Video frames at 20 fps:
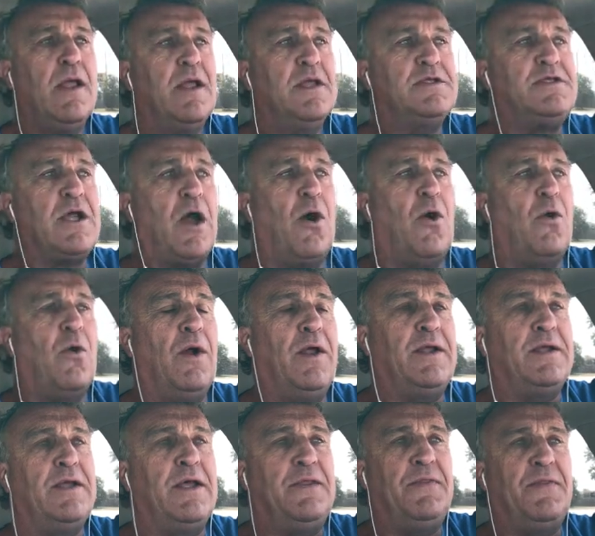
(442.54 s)
So
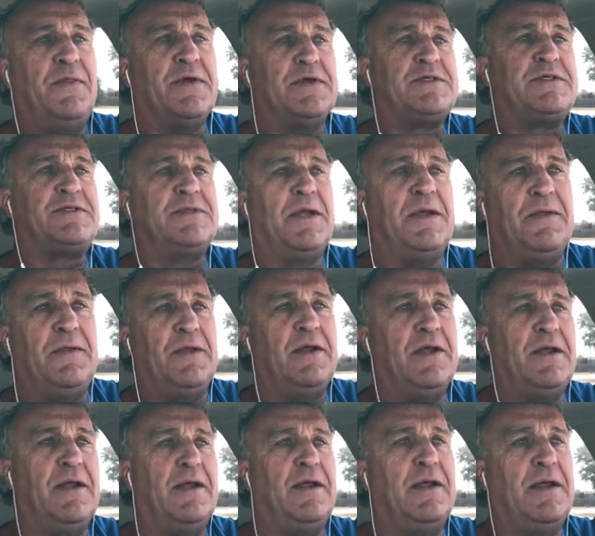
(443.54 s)
this
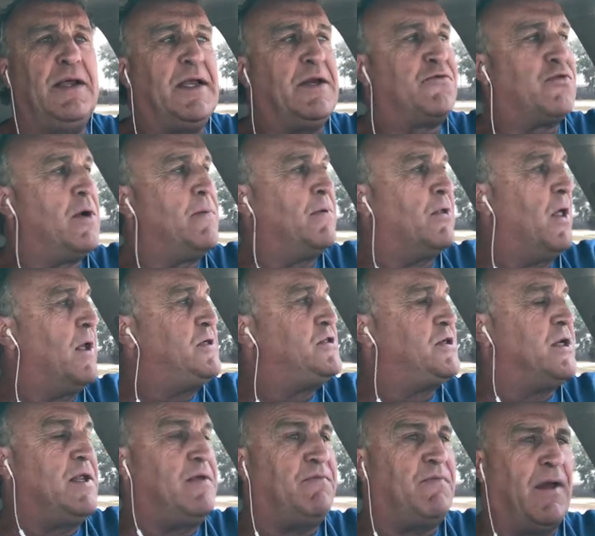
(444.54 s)
uh,
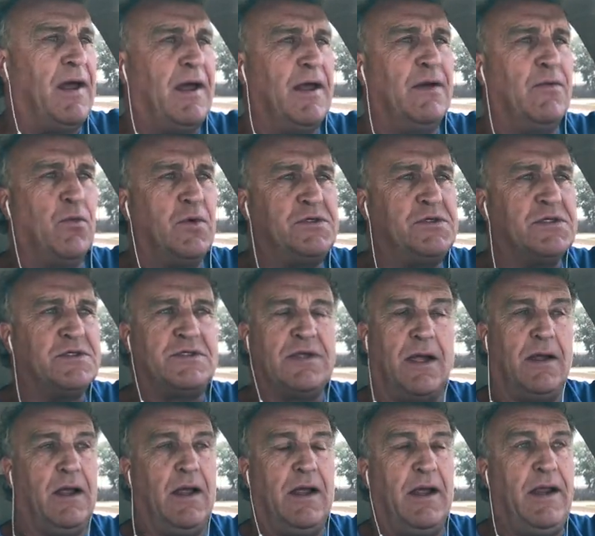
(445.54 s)
tribulation event, which is uh,
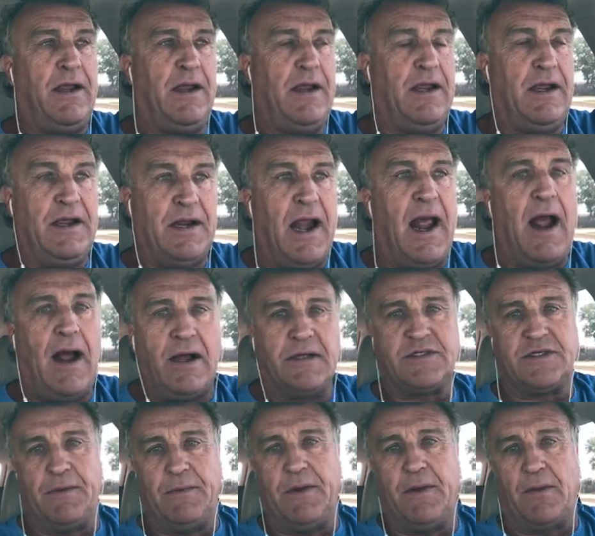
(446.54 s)
uh, it
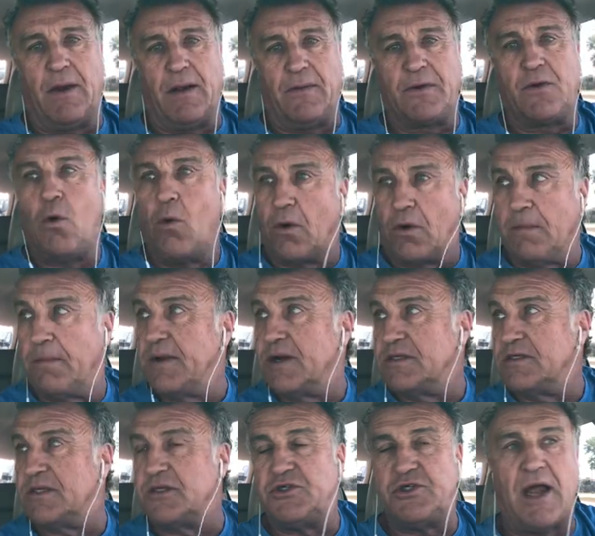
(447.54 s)
has to be around the corner
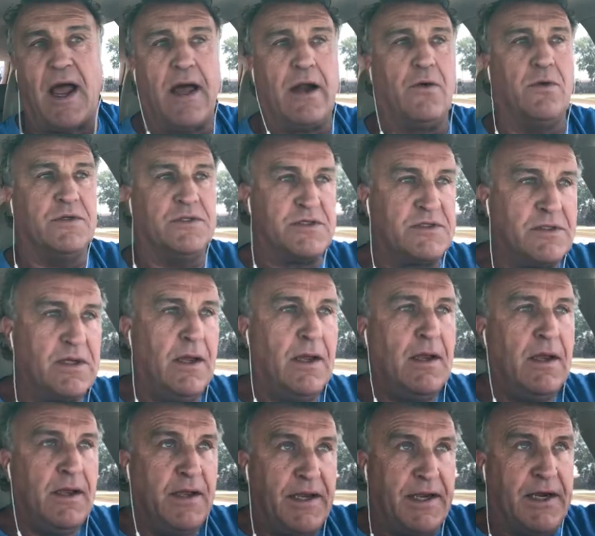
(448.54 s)
because the shadow is
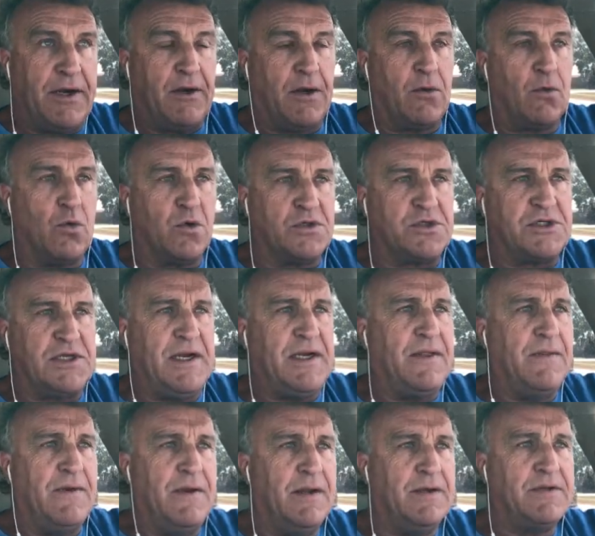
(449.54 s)
here. We're
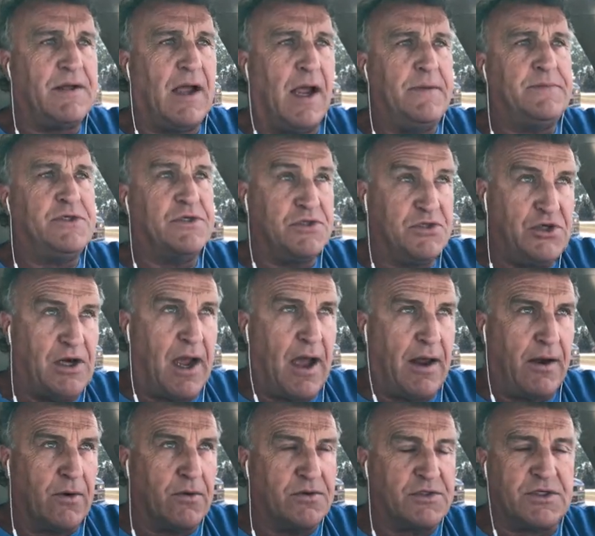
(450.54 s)
seeing types and
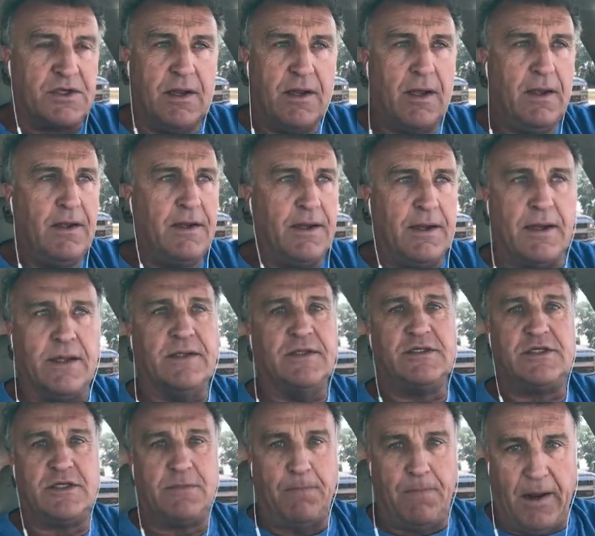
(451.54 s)
shadows in
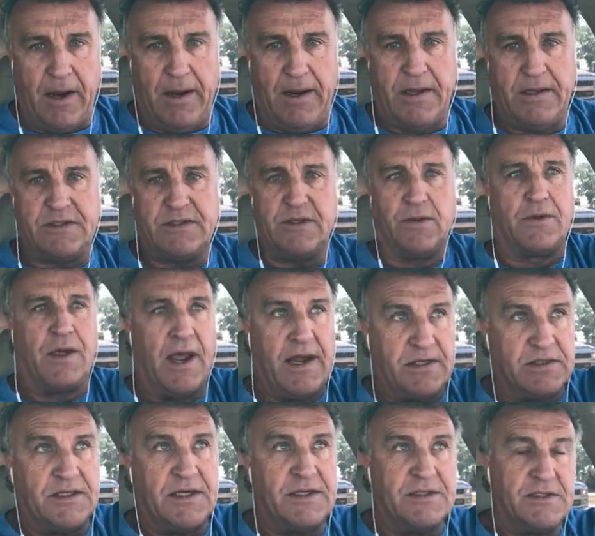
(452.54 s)
spades. Okay,
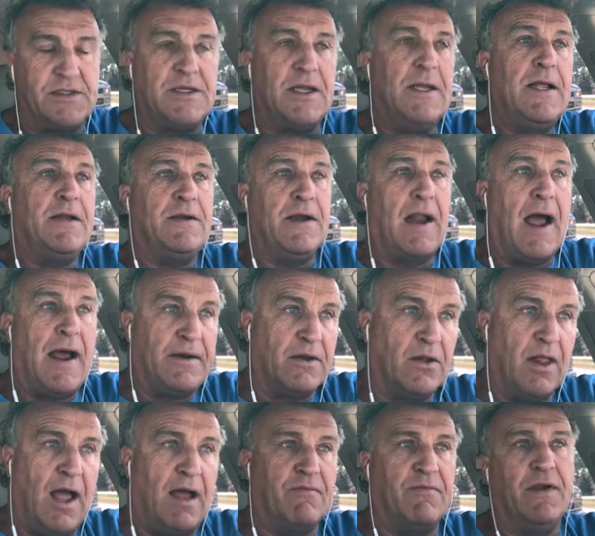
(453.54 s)
since
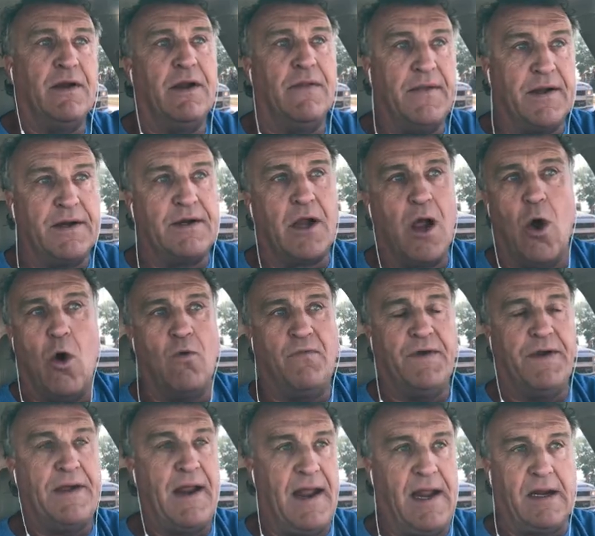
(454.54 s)
9/11 and then
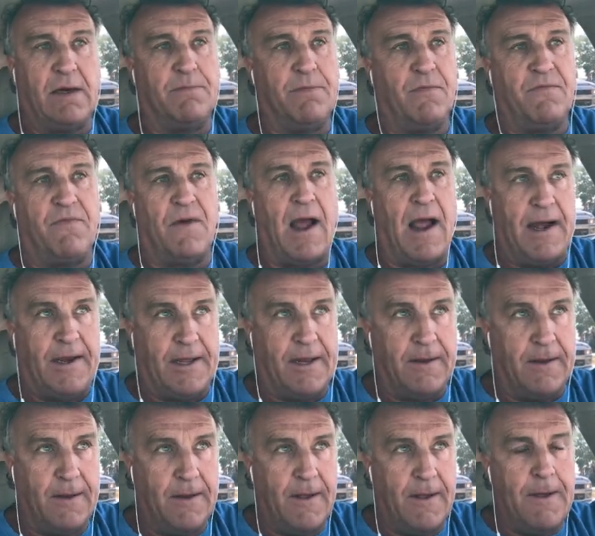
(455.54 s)
COVID amplified it
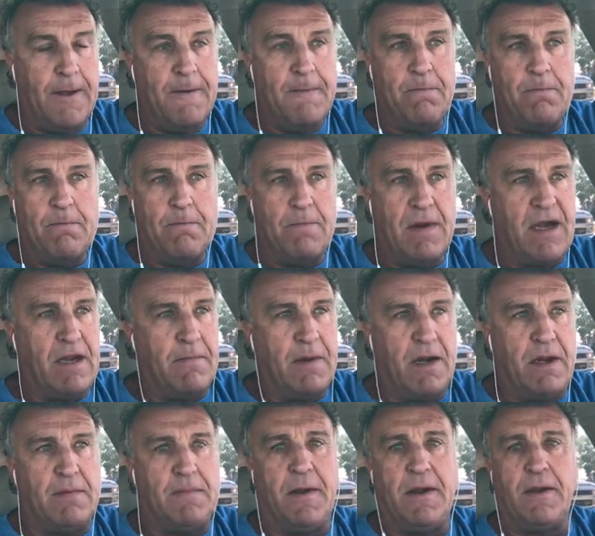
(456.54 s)
many,
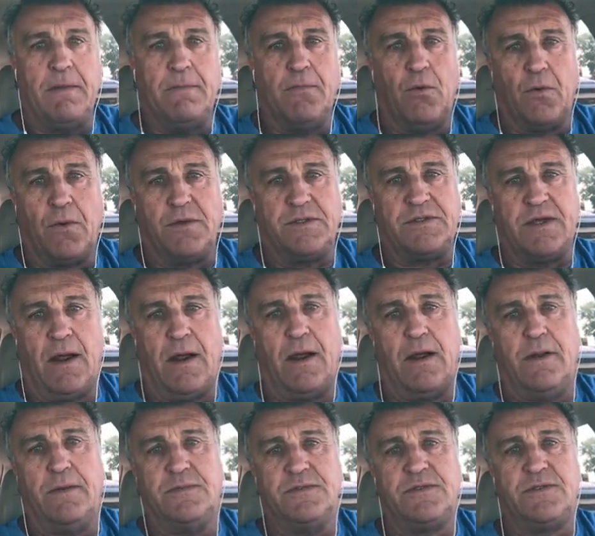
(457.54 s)
many, many more
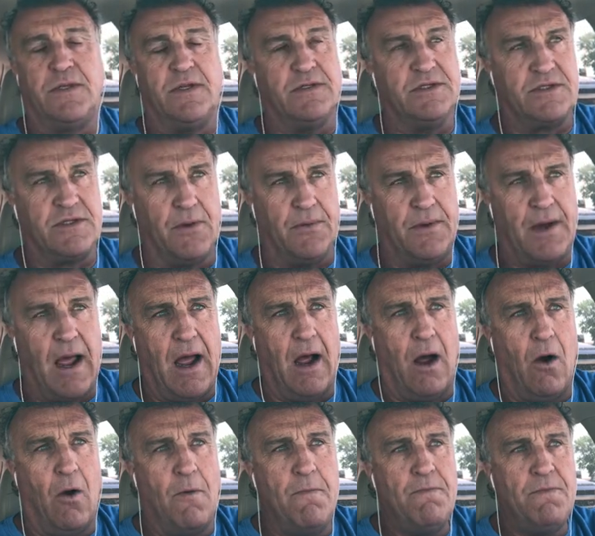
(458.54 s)
times, and so
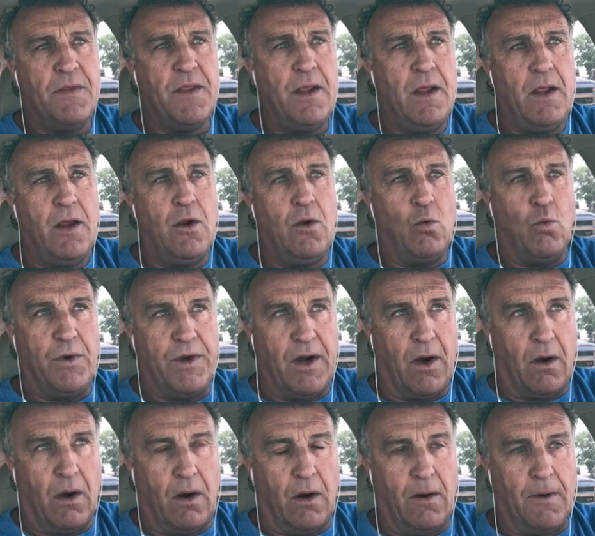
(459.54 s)
now we
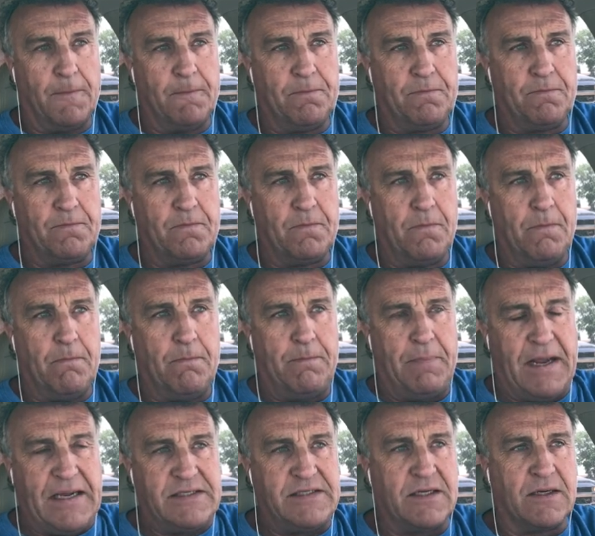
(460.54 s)
are
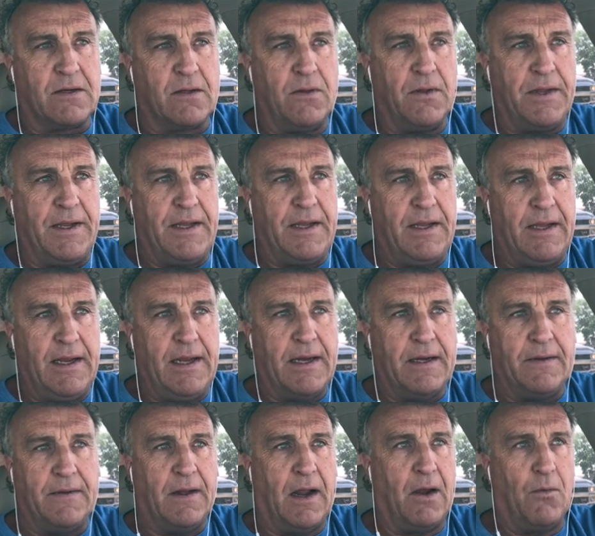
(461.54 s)
basically
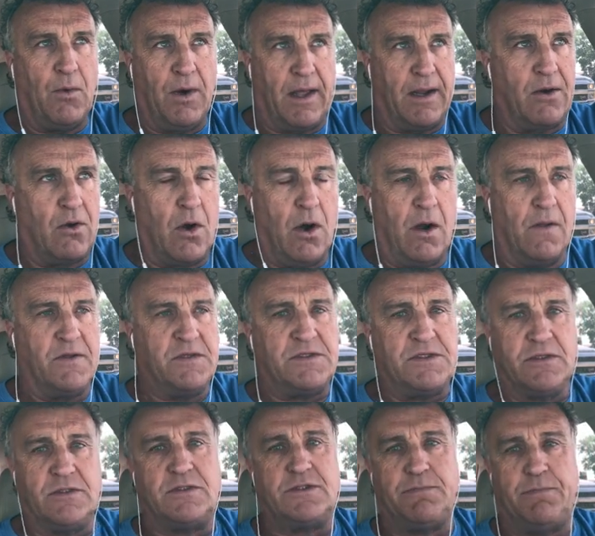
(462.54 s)
in uh, what I call the
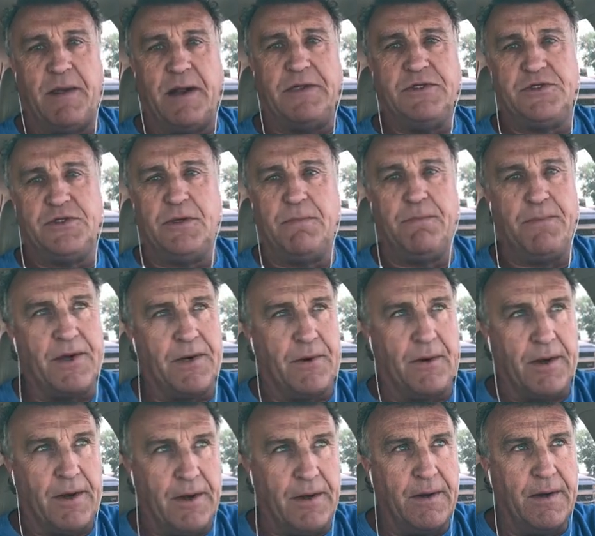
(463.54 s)
suspension
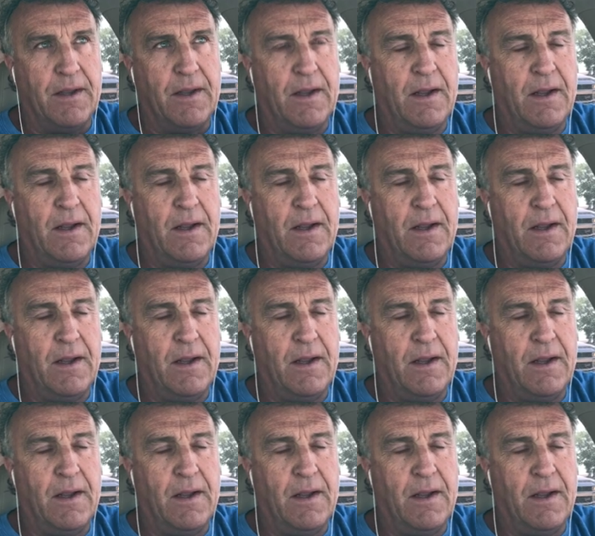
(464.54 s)
period.